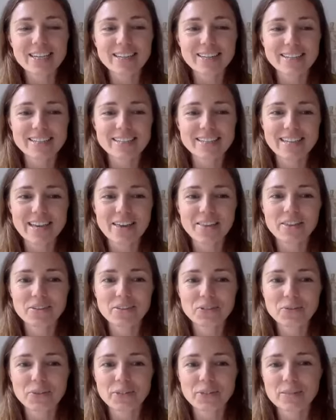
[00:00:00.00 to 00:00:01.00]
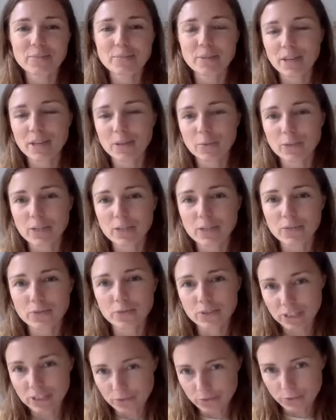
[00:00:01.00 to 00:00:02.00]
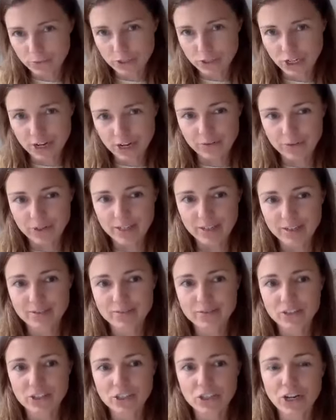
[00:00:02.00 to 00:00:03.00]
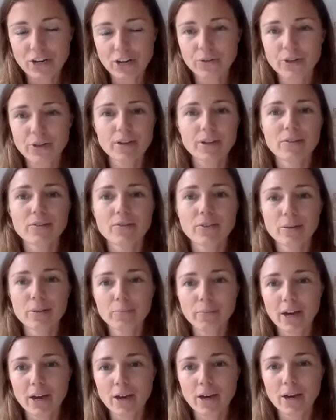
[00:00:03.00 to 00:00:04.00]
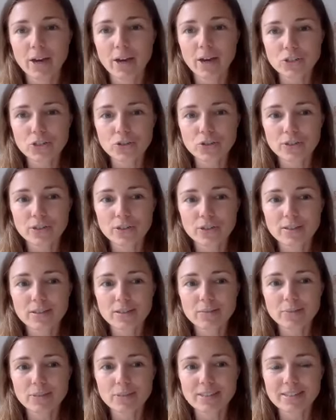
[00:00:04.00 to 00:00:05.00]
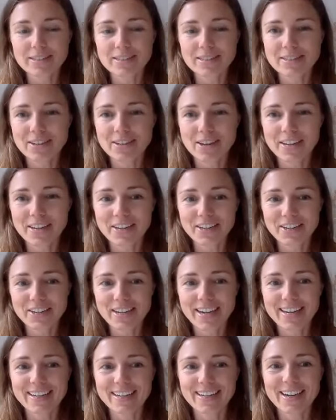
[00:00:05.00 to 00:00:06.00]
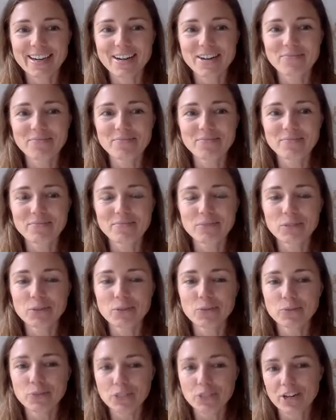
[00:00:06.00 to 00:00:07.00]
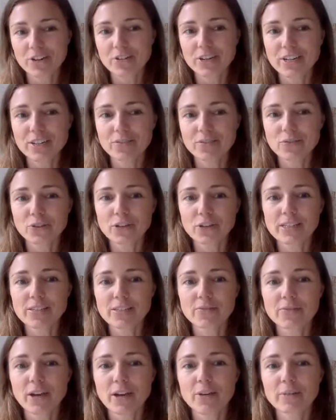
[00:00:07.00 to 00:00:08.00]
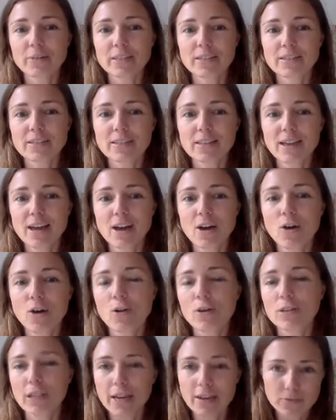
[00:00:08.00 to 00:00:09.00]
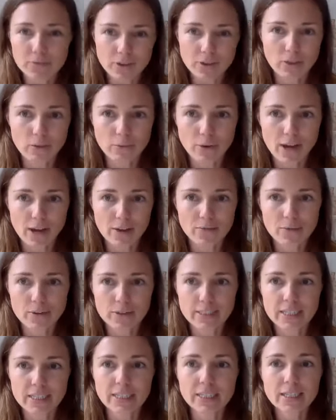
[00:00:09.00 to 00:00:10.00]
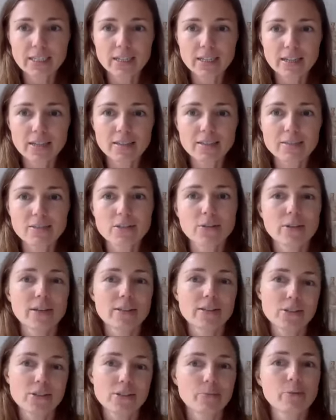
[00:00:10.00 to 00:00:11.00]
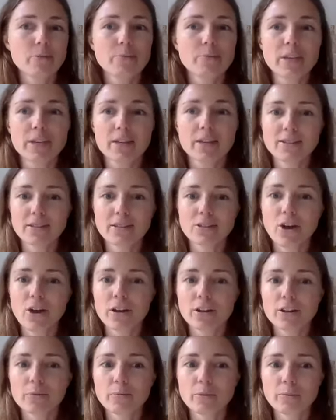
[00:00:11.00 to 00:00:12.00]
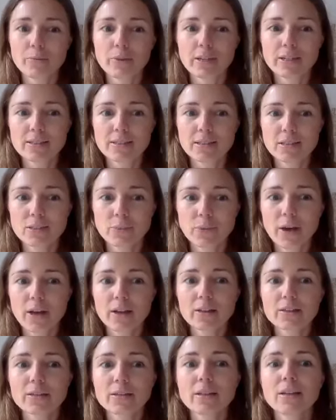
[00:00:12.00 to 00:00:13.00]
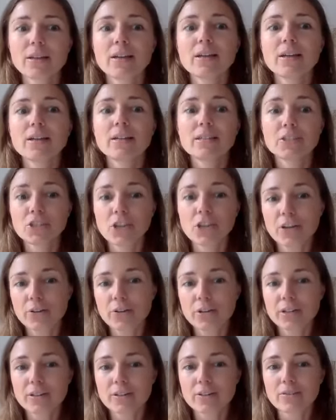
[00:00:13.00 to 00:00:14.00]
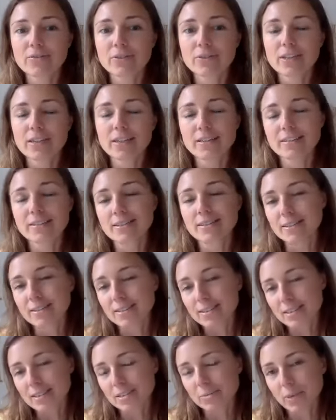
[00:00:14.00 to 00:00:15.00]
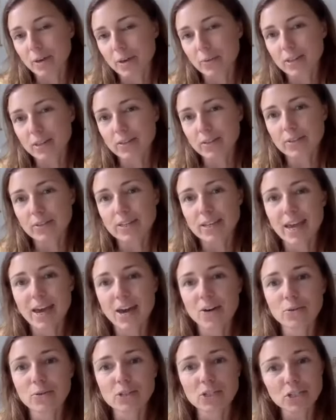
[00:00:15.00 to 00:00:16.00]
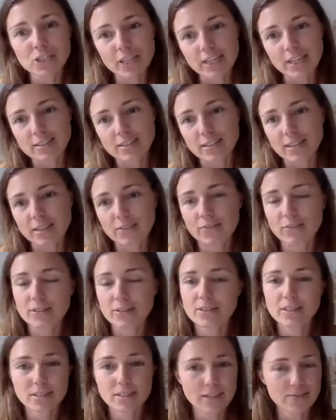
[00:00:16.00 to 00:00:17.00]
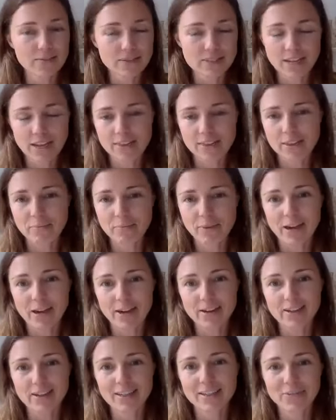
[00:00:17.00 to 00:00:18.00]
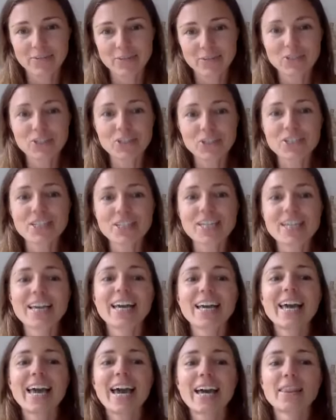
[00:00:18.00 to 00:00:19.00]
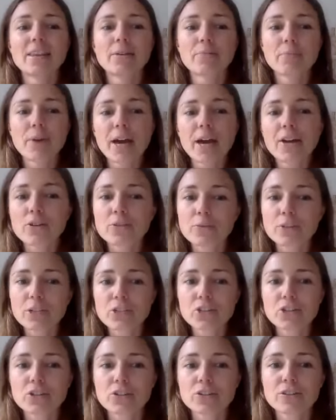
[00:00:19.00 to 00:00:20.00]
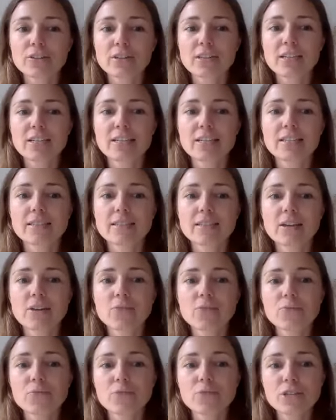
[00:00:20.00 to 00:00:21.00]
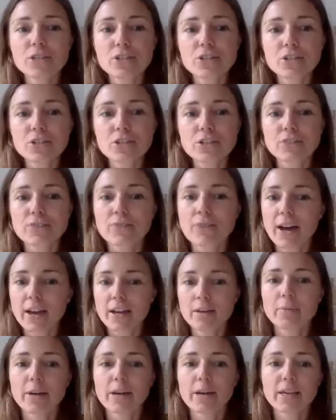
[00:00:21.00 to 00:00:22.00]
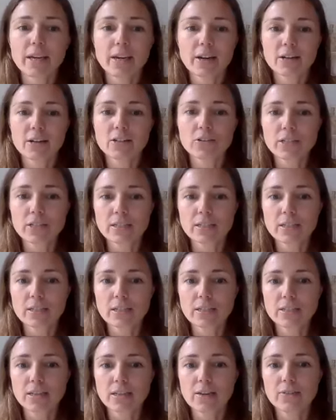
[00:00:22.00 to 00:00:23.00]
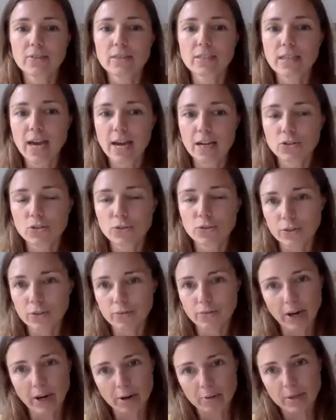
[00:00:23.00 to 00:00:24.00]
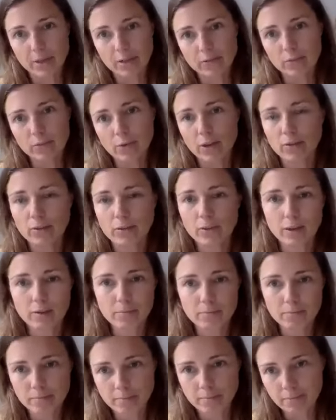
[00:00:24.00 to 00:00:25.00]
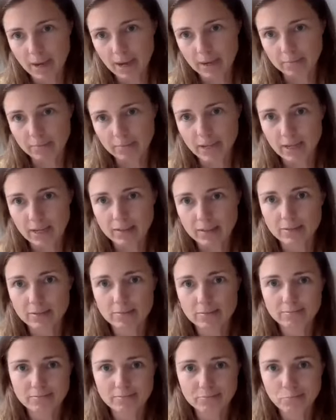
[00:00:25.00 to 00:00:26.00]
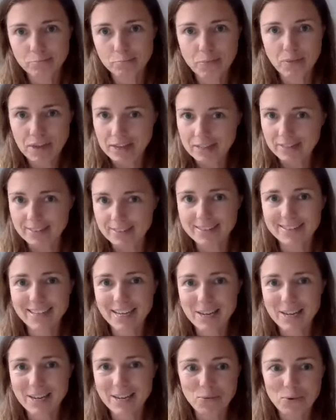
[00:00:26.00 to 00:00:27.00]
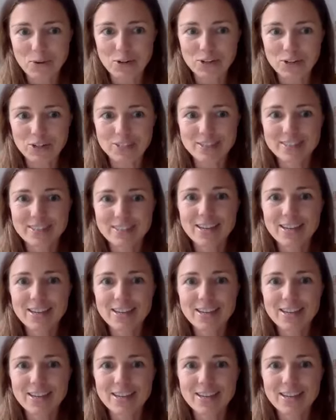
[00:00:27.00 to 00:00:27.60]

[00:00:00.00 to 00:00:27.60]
to get Nisanth to explain what regenerative, degenerative, and bioregional is, but since he's not here yet, regenerative creates environments all life can thrive with dignity in, so that's human beings and non-human beings as well. Degenerative is the system that we live in now, which takes and gives nothing back in return. And then bioregional is a region defined by characteristics of its natural environment rather than man-made things like borders.